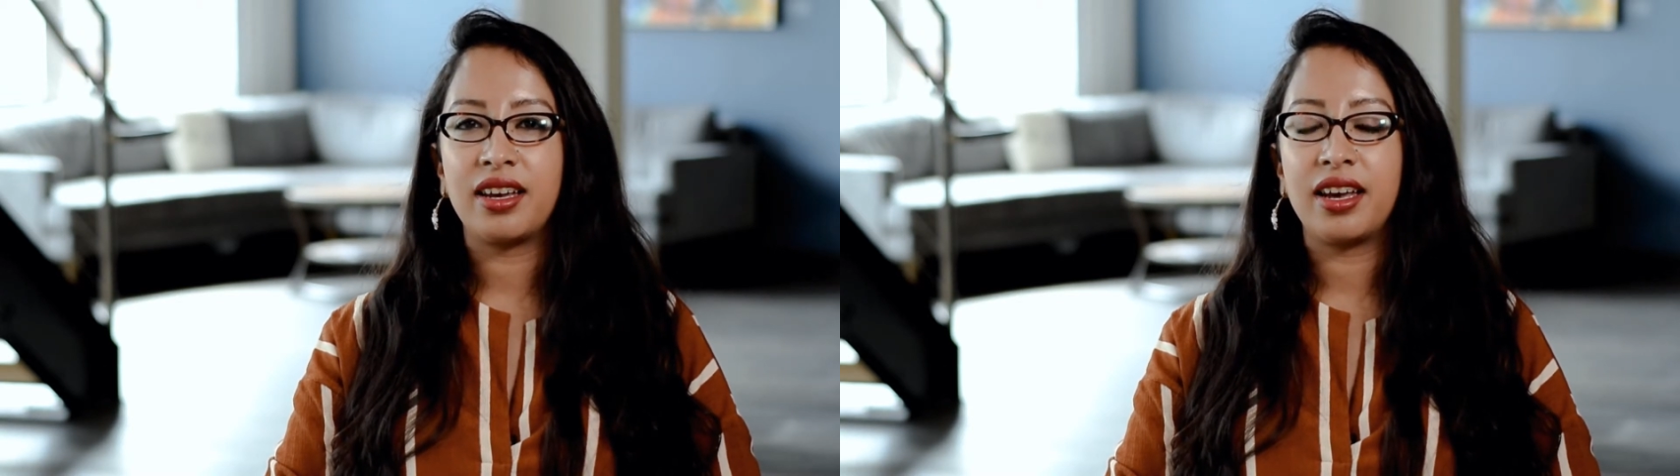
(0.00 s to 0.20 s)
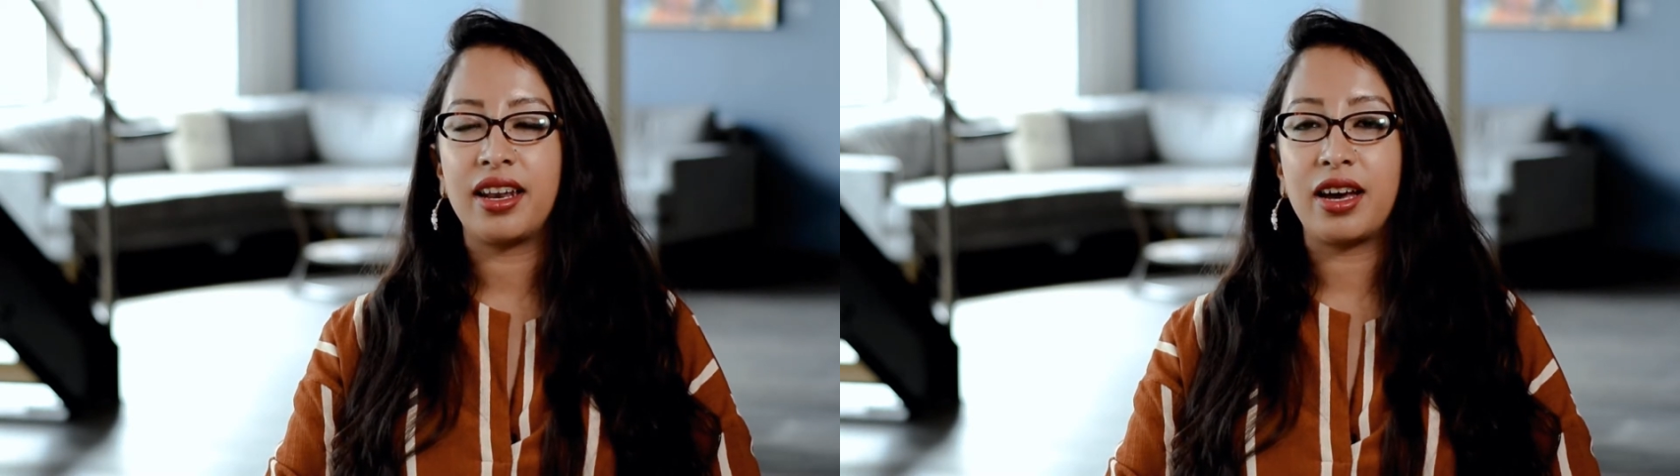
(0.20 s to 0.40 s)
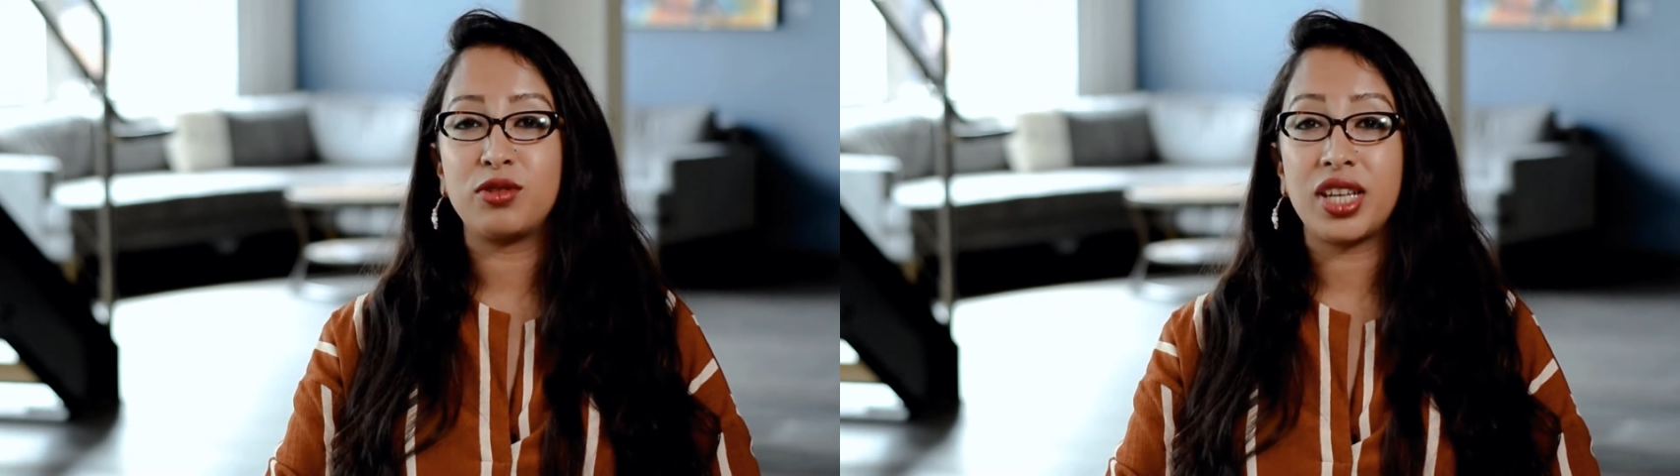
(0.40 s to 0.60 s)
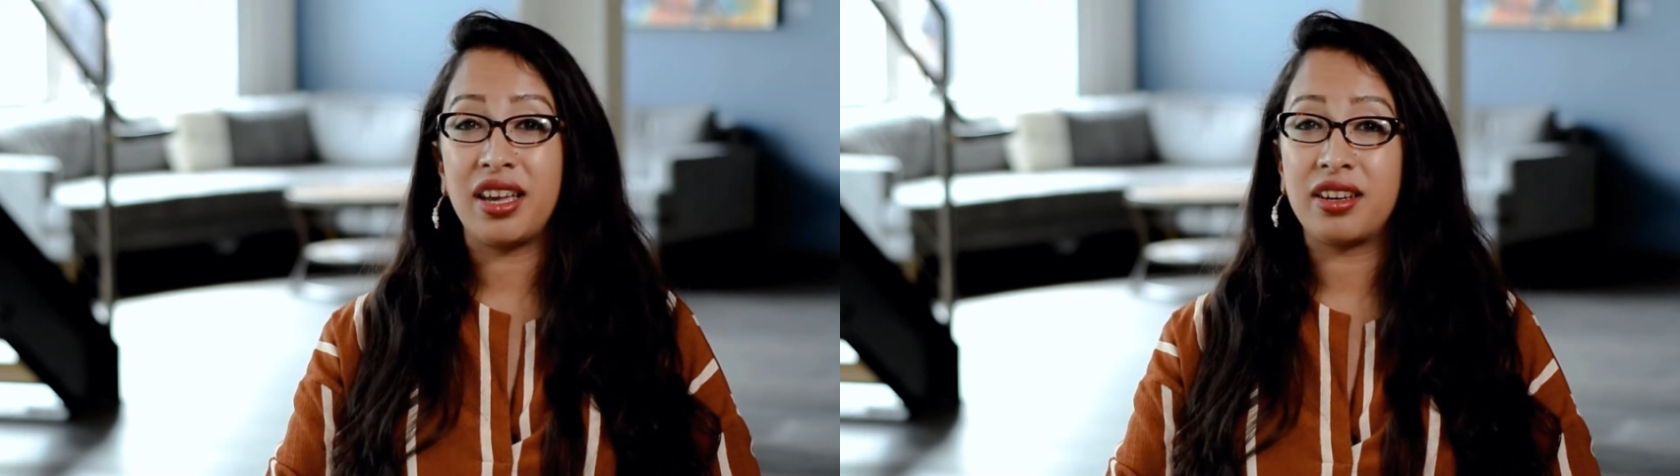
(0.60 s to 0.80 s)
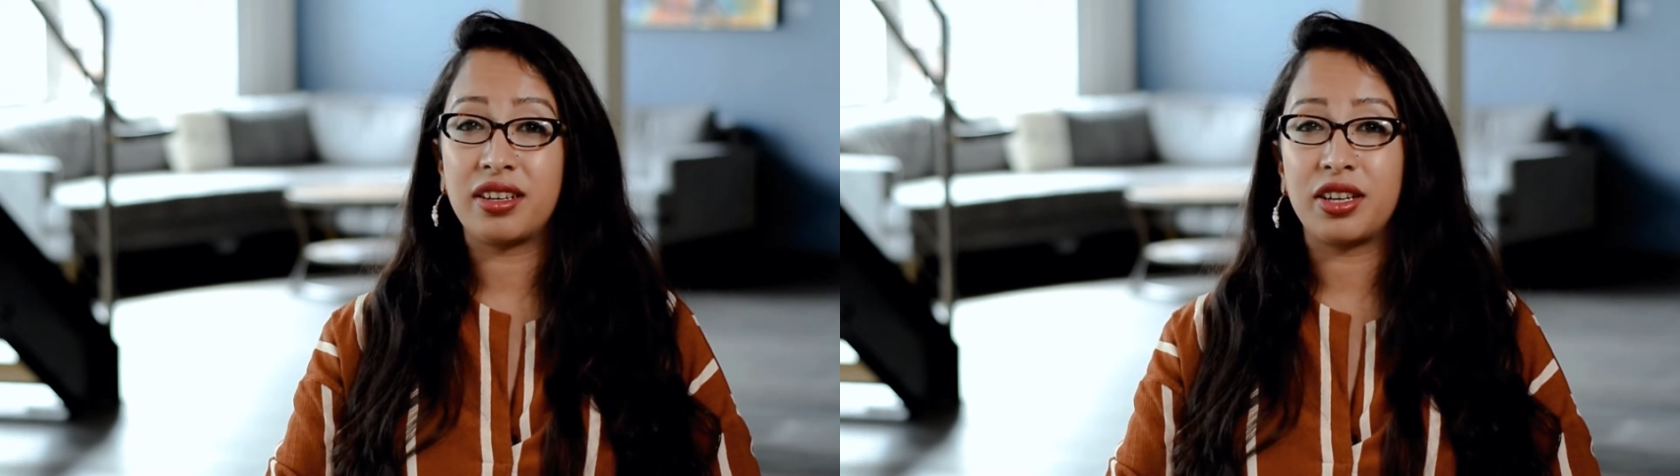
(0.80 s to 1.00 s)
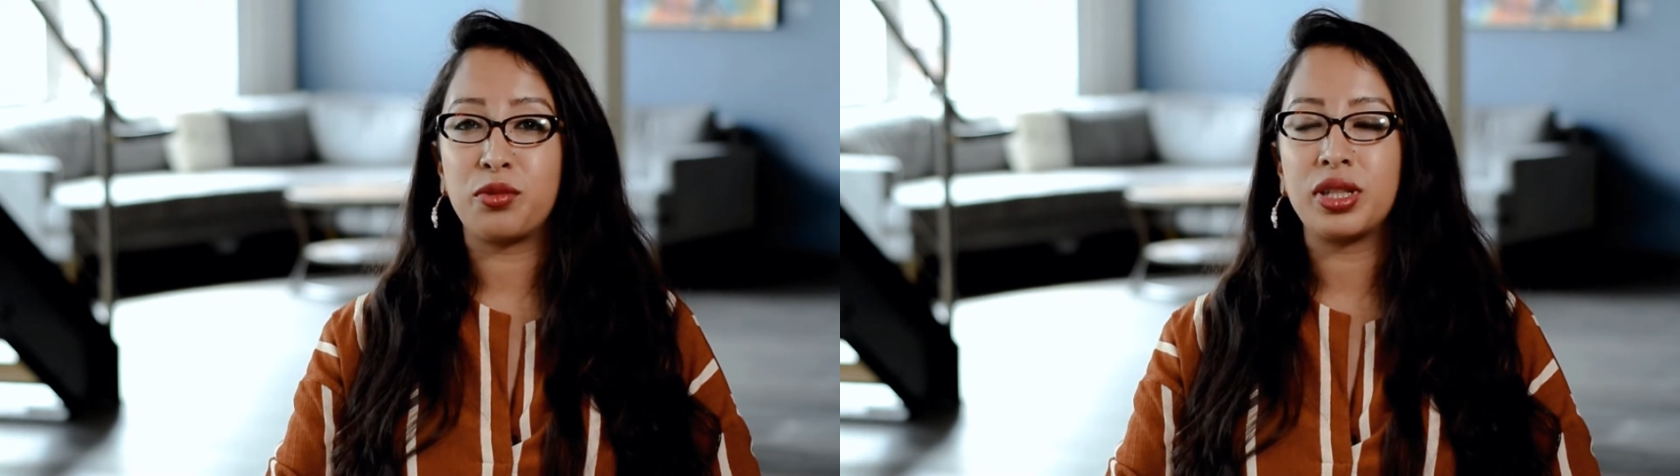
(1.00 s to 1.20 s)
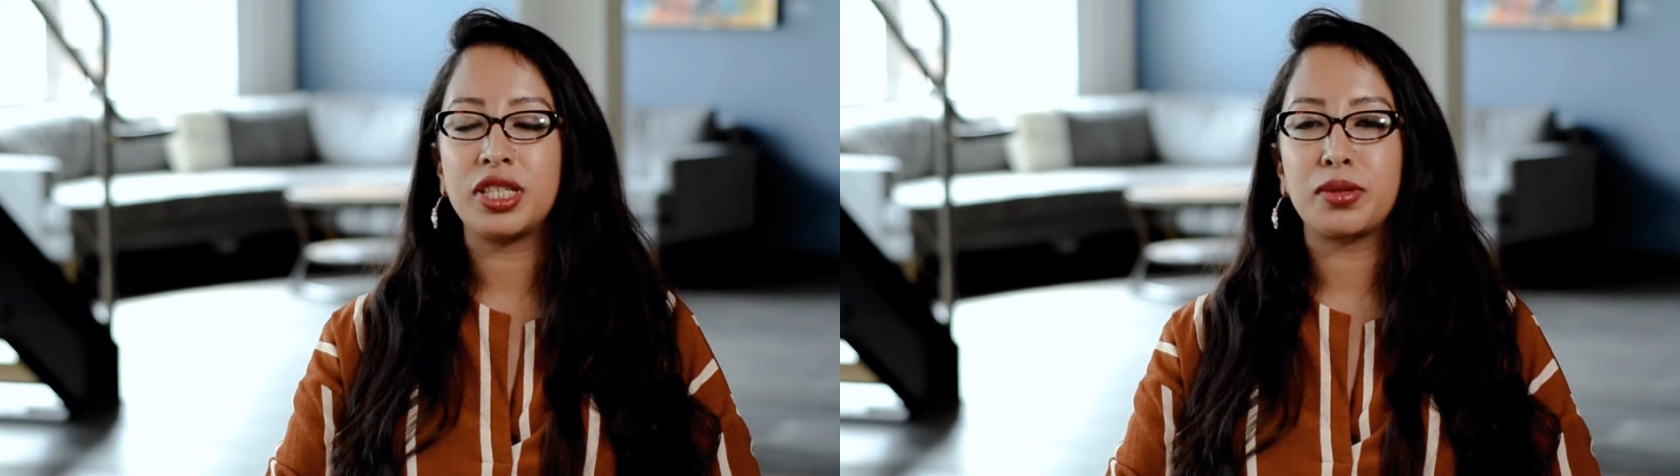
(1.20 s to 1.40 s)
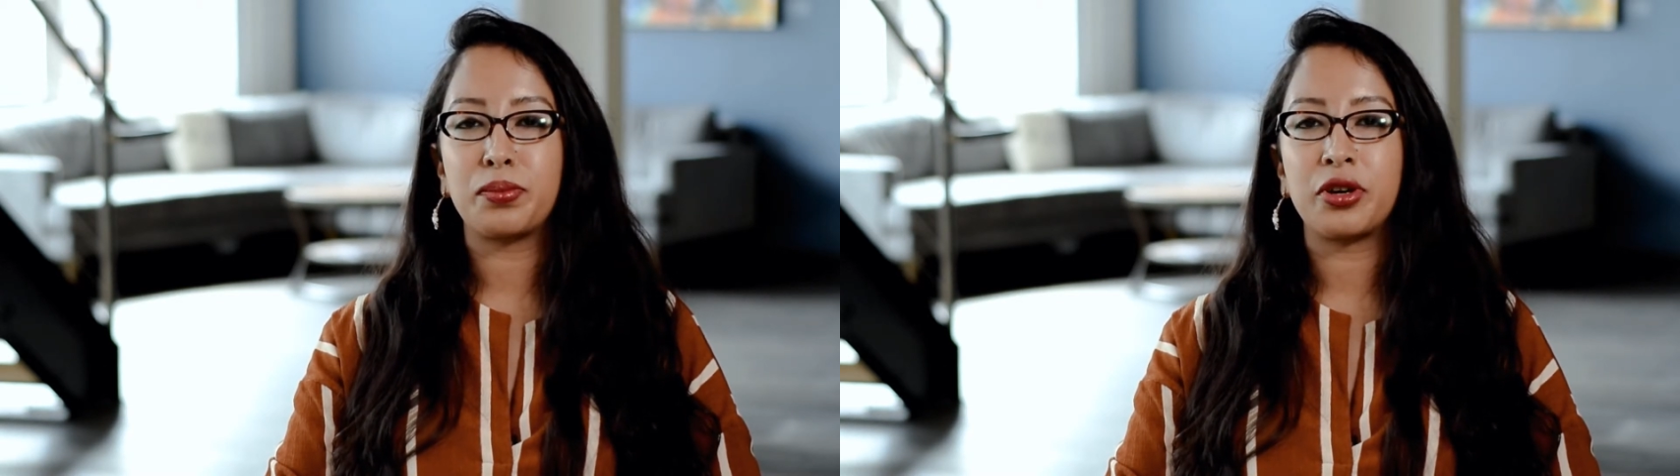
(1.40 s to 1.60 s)
and how data can really
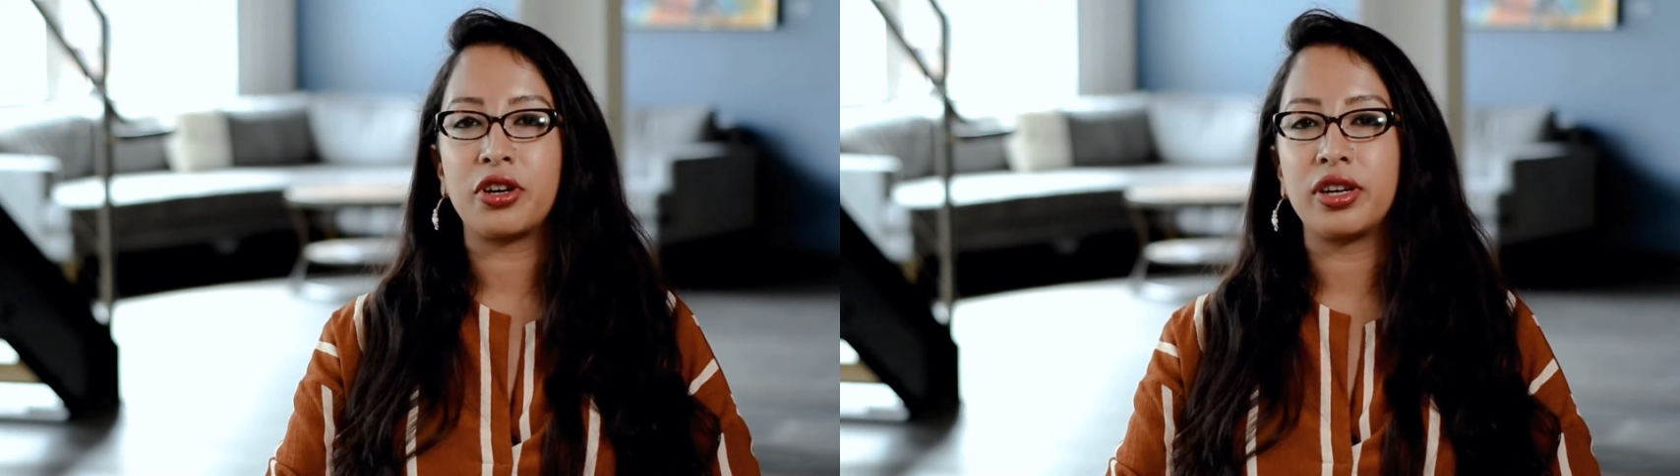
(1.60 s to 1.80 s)
spur